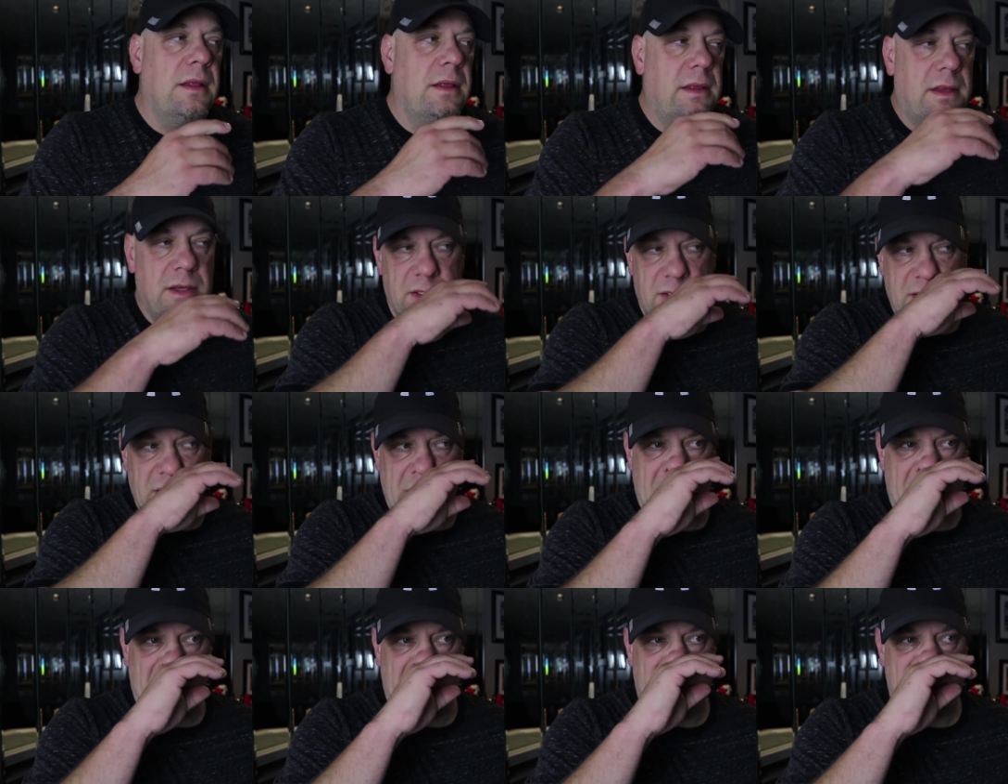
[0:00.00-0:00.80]
This
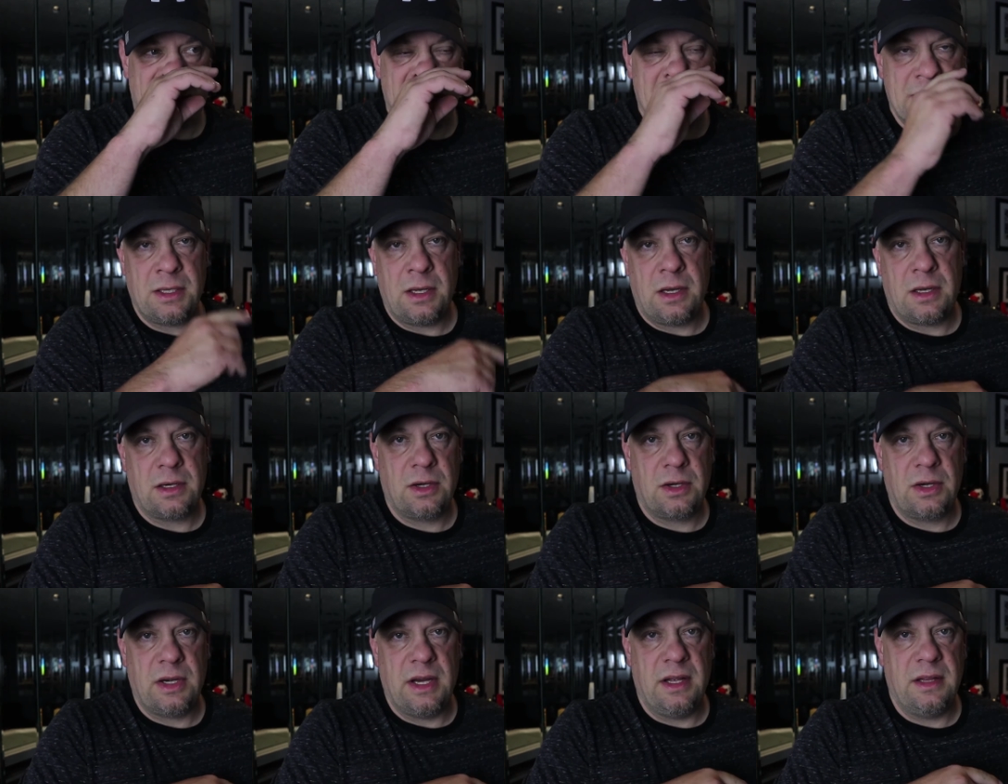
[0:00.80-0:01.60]

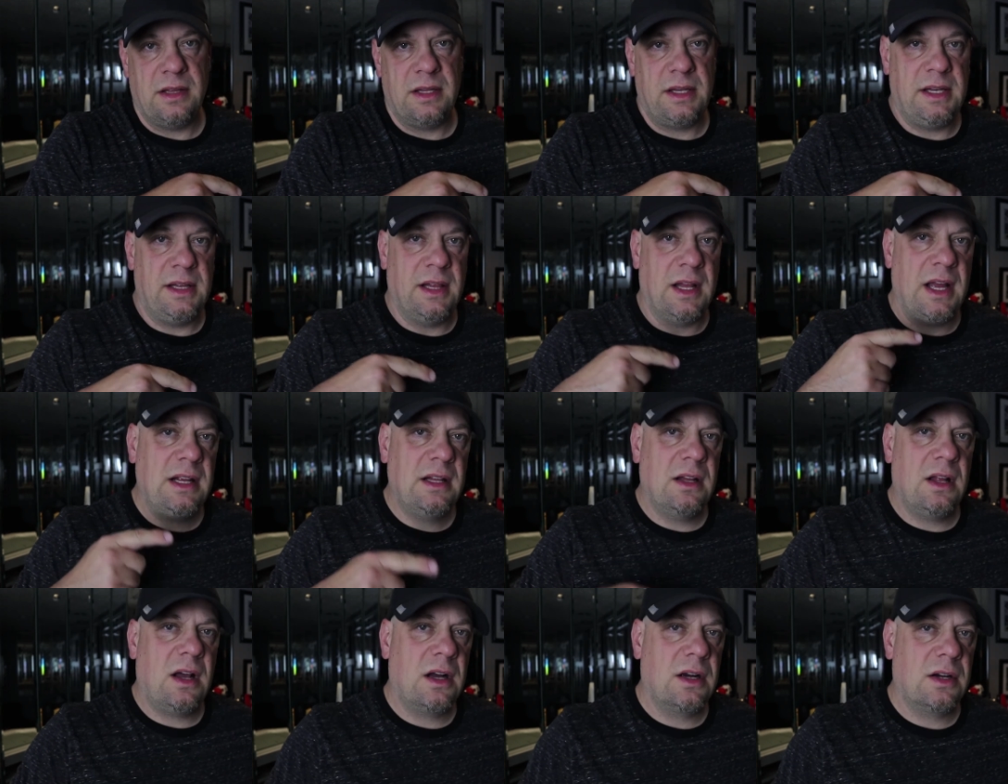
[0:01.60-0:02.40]
lager and the light
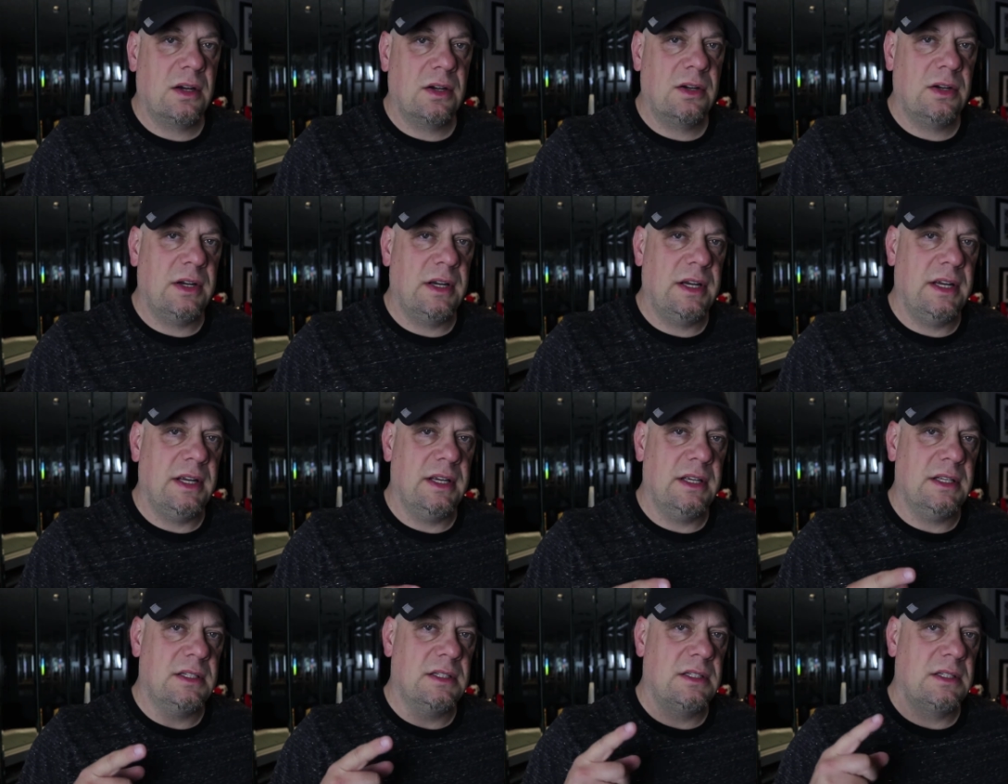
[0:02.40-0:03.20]
lager
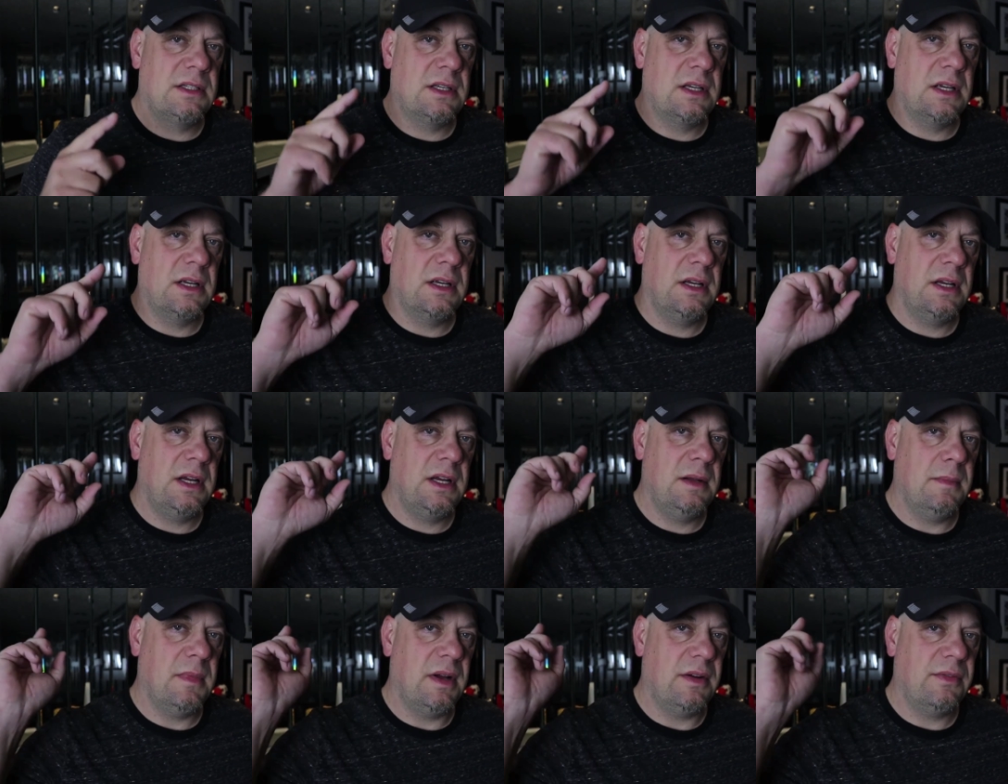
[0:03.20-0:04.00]
is
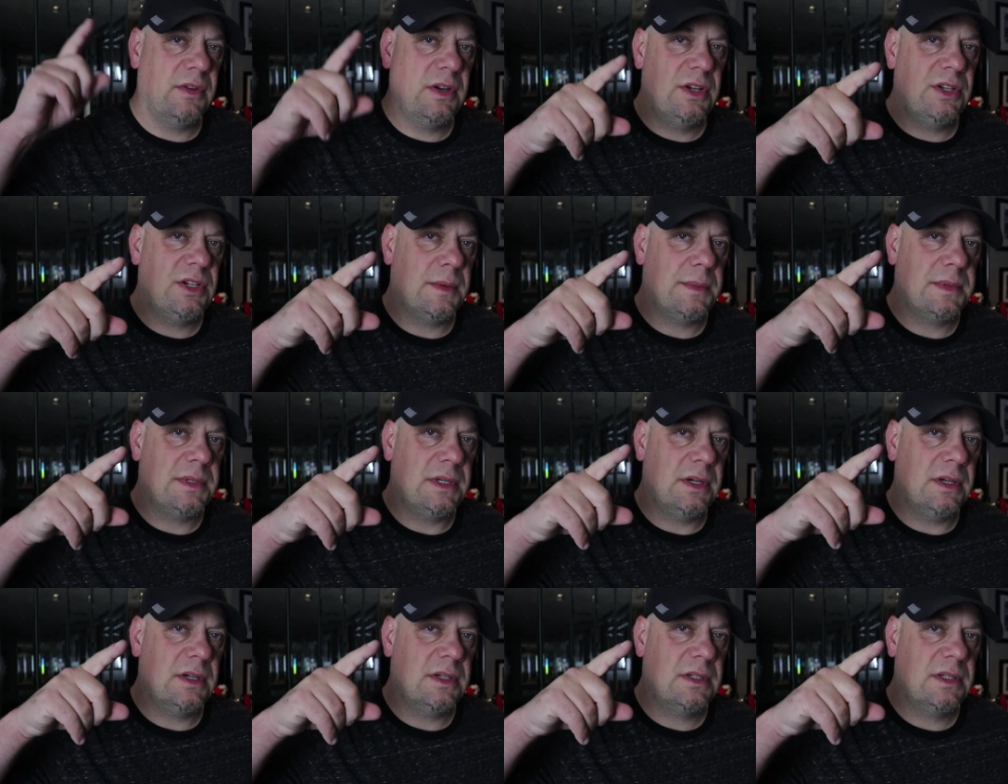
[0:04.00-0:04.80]
in my fridge
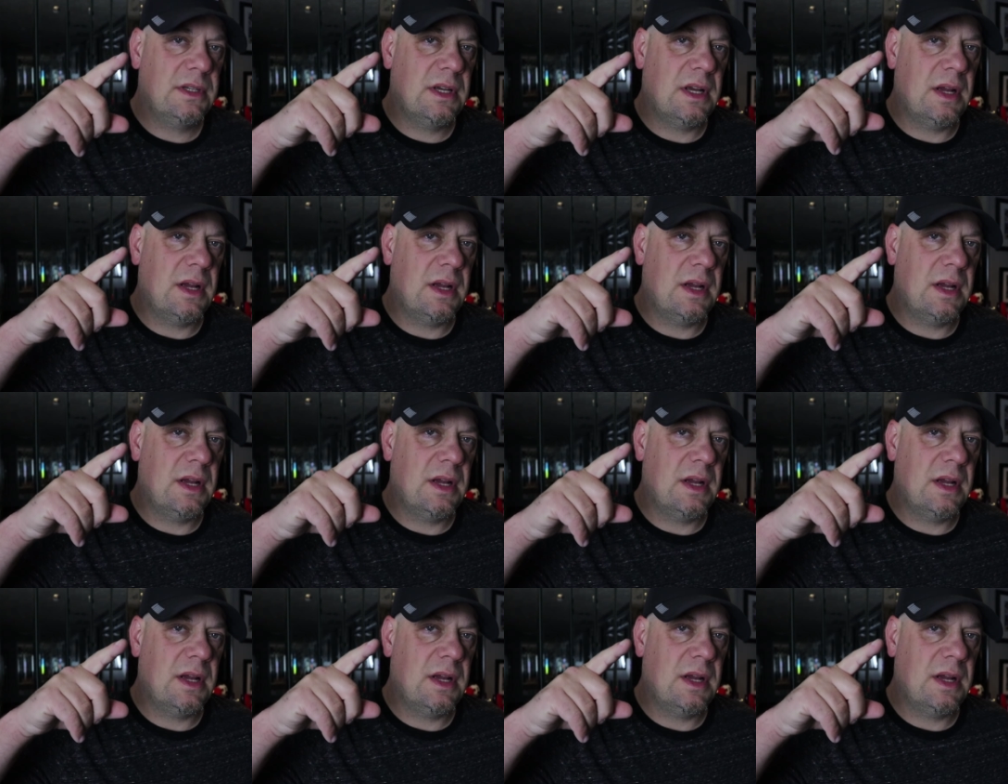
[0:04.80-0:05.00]
upstairs.